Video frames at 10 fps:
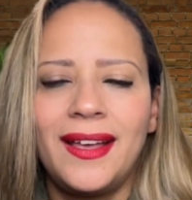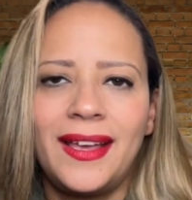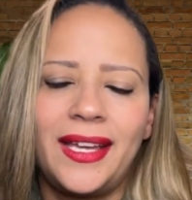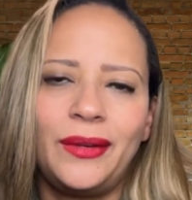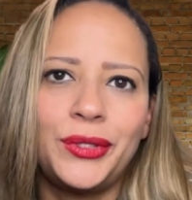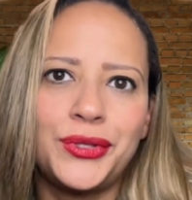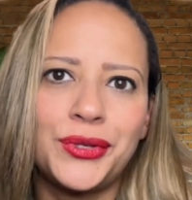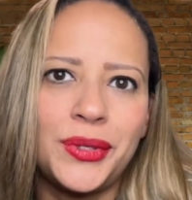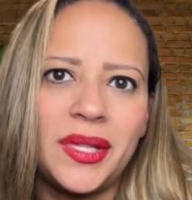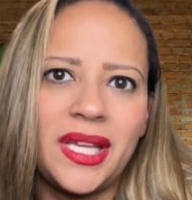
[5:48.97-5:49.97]
It was
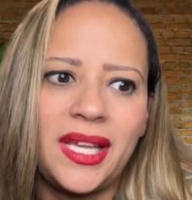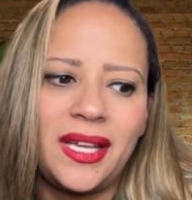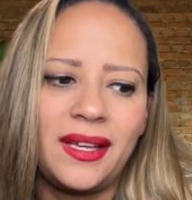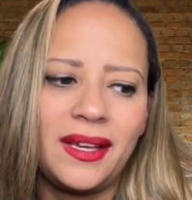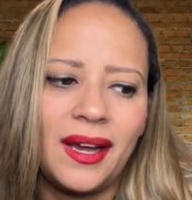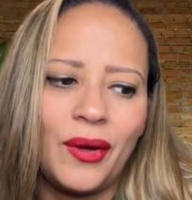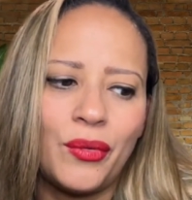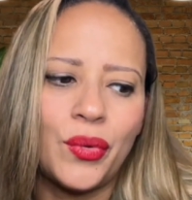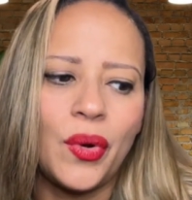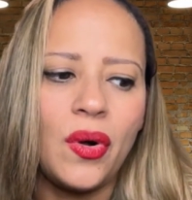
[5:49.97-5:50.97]
truly a
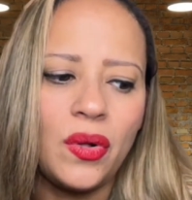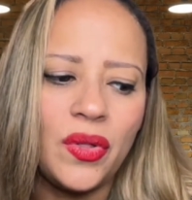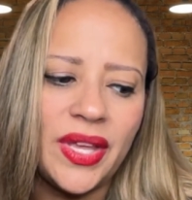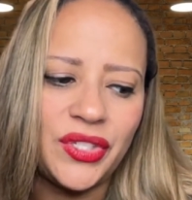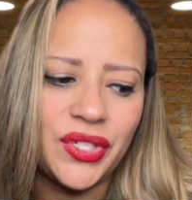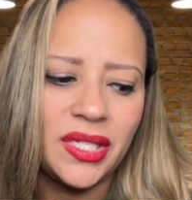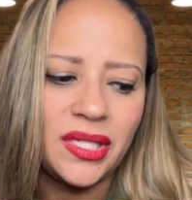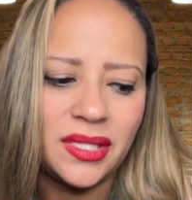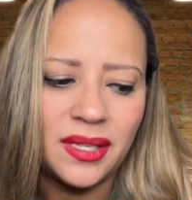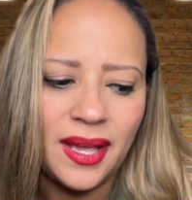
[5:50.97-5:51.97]
role that
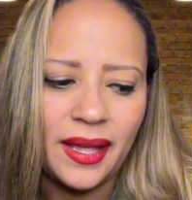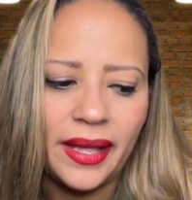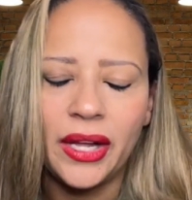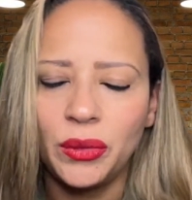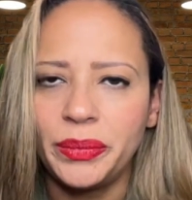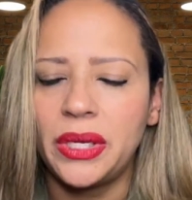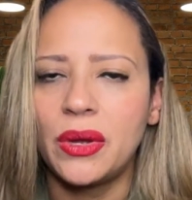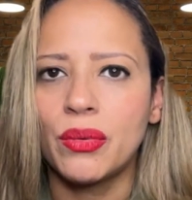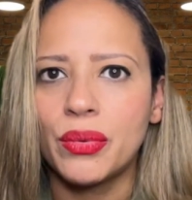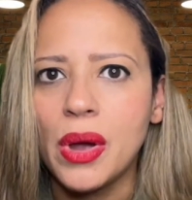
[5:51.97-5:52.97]
just helped me
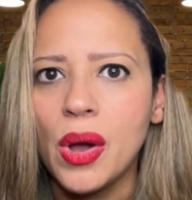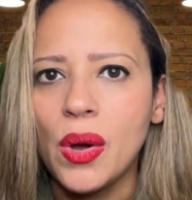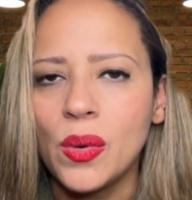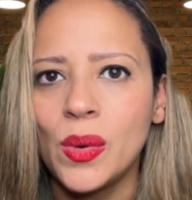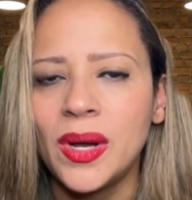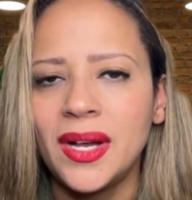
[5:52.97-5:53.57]
grow